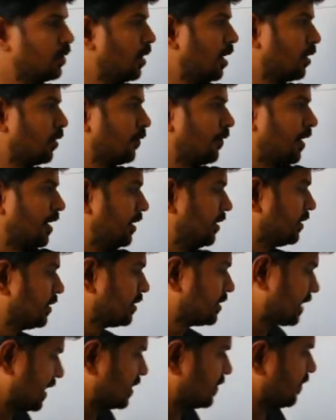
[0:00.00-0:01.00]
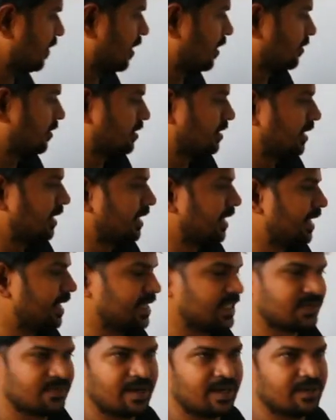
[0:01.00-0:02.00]
You have to find this x value, this in
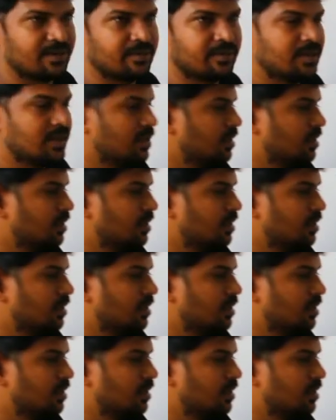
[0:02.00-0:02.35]
radius value.